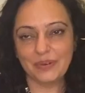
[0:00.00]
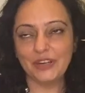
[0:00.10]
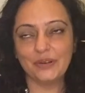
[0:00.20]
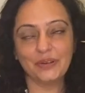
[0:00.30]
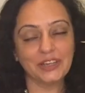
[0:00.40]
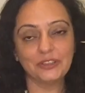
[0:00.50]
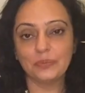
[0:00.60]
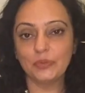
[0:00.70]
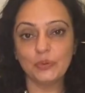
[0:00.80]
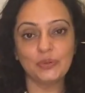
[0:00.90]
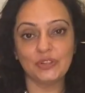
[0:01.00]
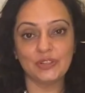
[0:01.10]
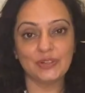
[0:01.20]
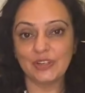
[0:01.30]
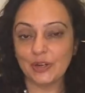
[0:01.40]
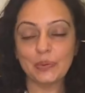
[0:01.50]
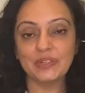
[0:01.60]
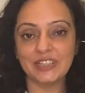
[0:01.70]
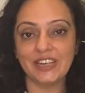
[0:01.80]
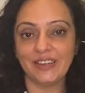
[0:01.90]
You look at the moon
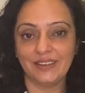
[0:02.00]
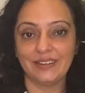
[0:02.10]
closely,